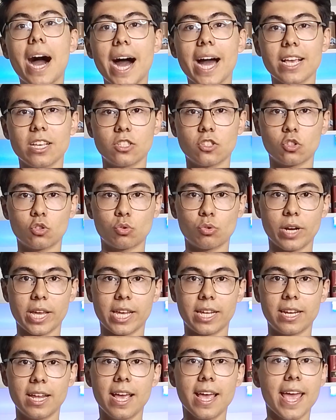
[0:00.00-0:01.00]
eye
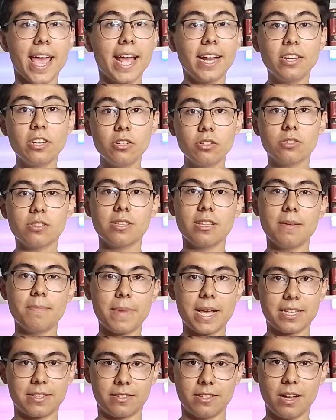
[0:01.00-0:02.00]
strain. And here's the
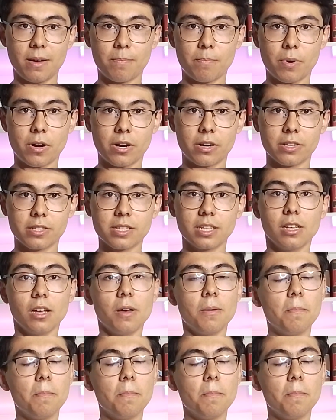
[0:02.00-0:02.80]
messed up part.